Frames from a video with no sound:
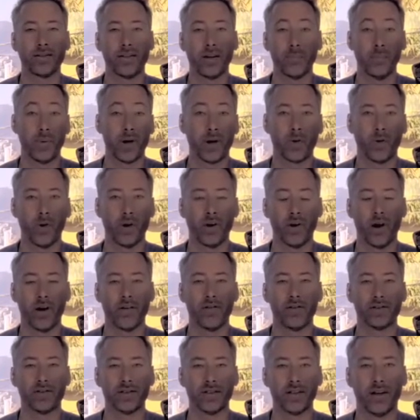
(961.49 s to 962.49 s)
Bitcoin
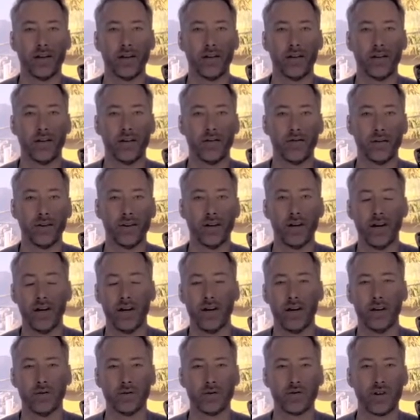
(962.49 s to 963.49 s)
obviously
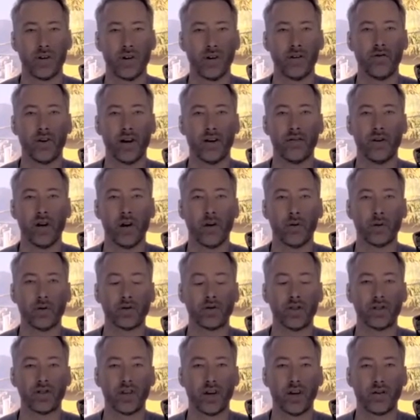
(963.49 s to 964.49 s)
it was
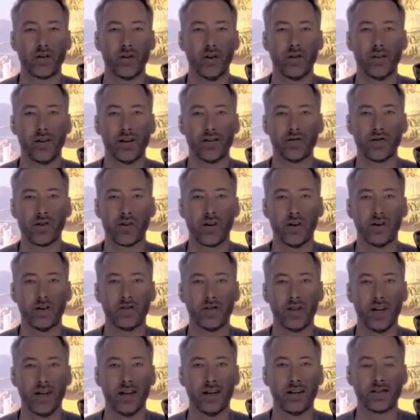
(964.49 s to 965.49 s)
$35 to start
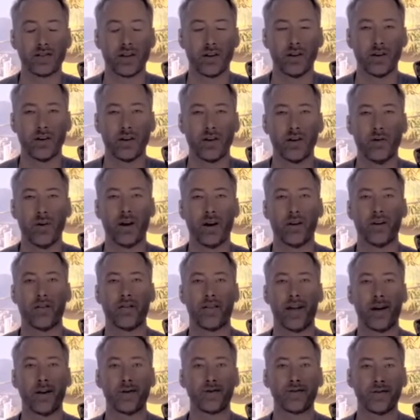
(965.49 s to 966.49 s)
2013. It's currently around
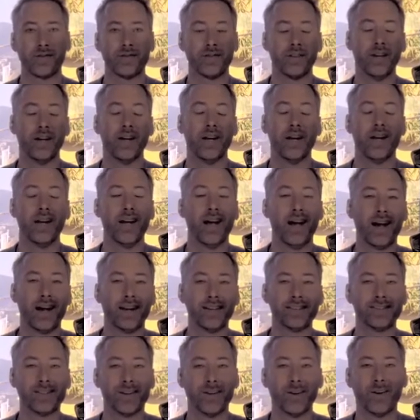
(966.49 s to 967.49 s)
1,000.
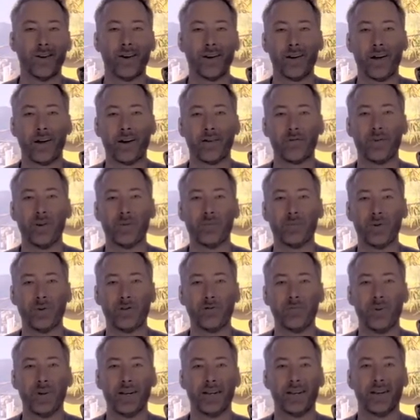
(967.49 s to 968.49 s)
So a lot of people
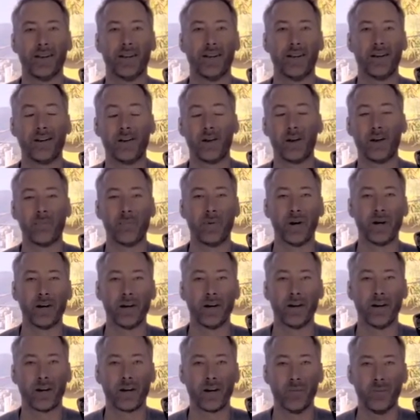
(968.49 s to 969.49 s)
have made a lot of
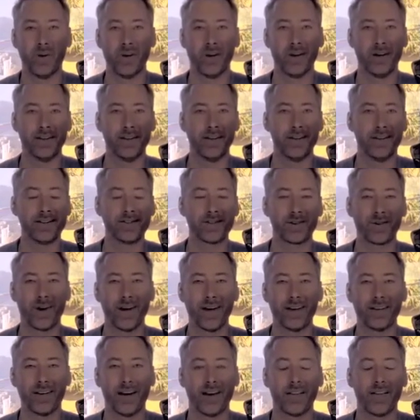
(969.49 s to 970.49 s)
money in our community, and it's
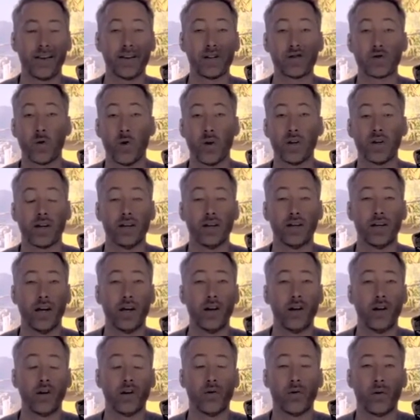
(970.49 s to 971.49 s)
great, and I think it's going to
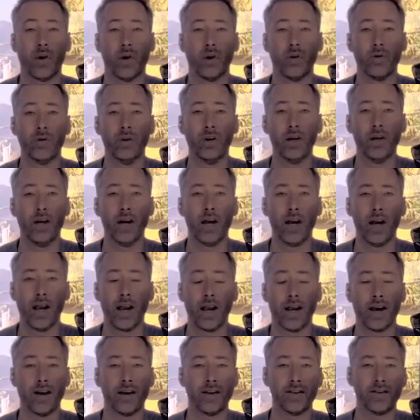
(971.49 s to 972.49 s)
continue to grow,
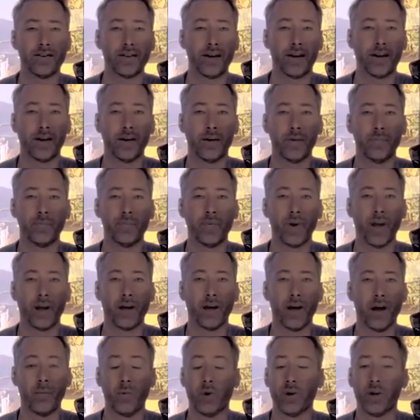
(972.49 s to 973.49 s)
and
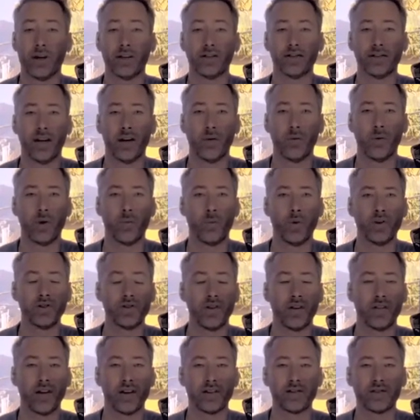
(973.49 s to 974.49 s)
I'm really excited.
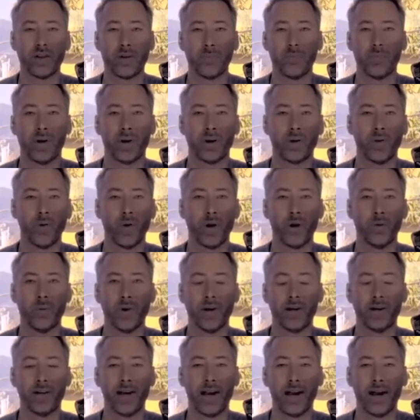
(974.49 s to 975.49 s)
What's your thoughts on Bitcoin
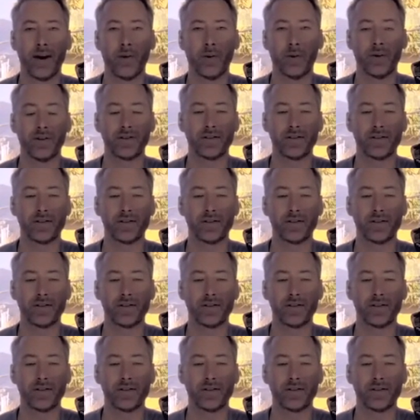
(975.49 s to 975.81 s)
right now?